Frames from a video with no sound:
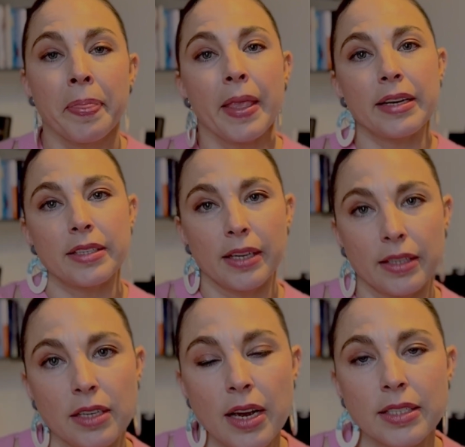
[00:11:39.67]

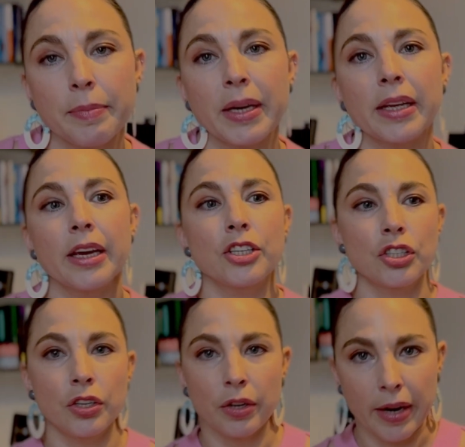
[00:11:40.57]
anti-anxiety
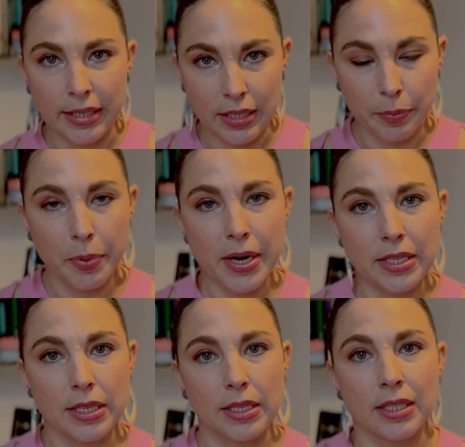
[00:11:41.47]
medication or
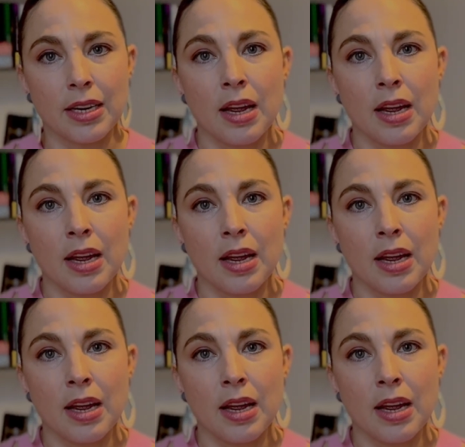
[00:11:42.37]
antidepressants.